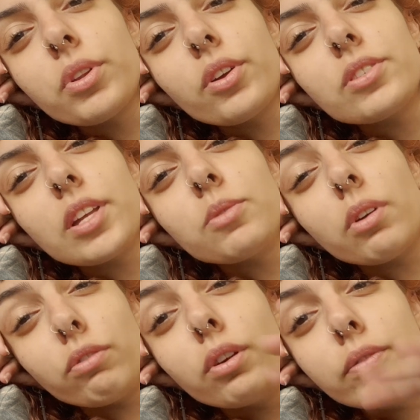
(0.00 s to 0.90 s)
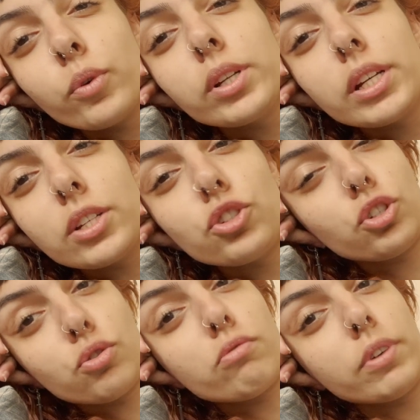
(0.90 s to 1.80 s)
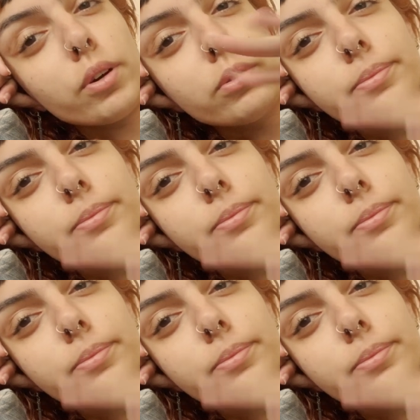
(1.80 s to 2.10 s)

of those things where if you avoid it, it's just not real.